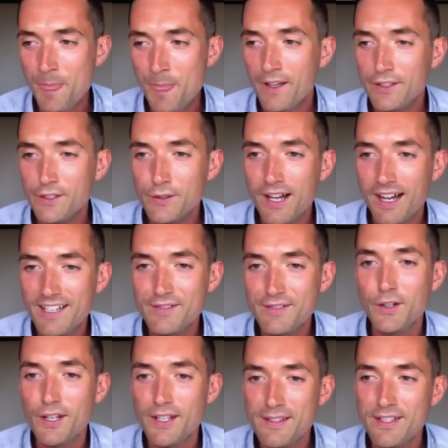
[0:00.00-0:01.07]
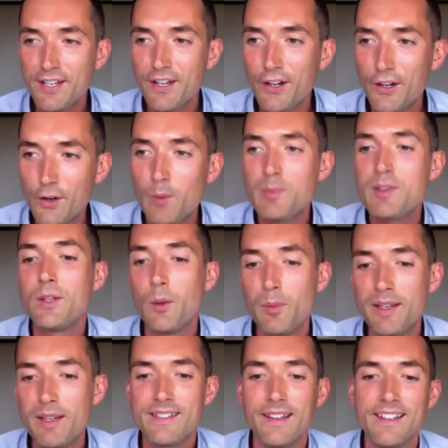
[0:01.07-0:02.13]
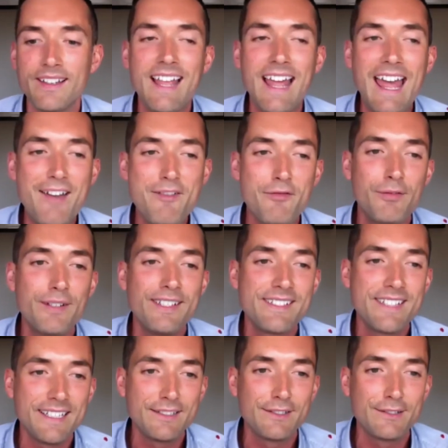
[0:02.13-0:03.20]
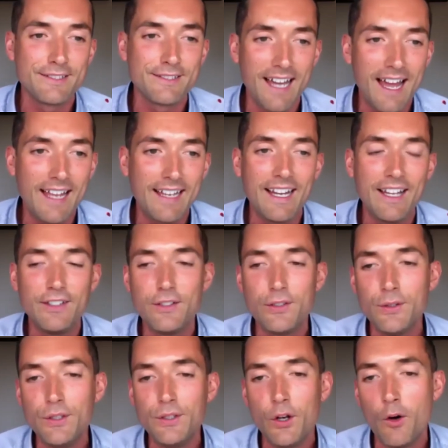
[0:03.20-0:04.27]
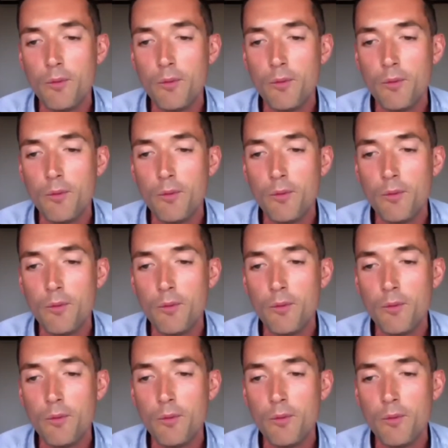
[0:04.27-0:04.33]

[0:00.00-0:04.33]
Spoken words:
you guys have got to turn up to your business every single day and do your